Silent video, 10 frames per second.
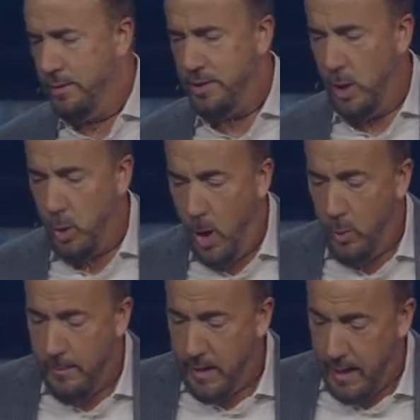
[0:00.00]
So go
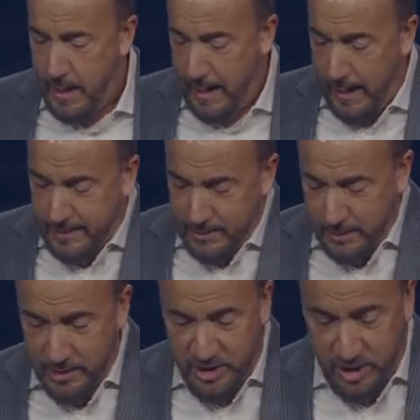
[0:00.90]
with me to
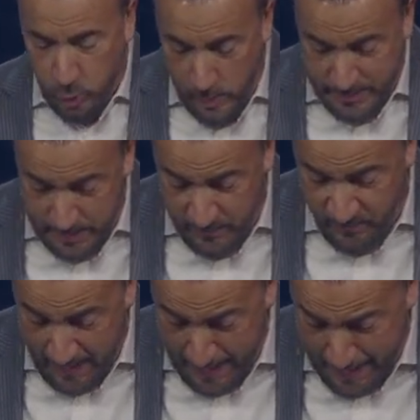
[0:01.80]
Exodus
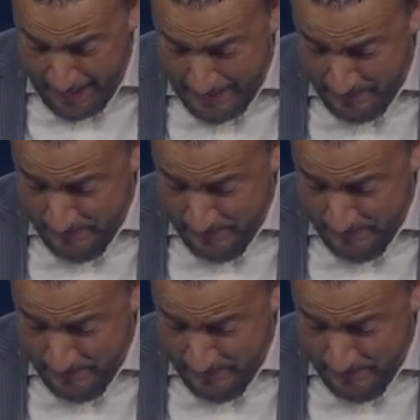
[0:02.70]
25.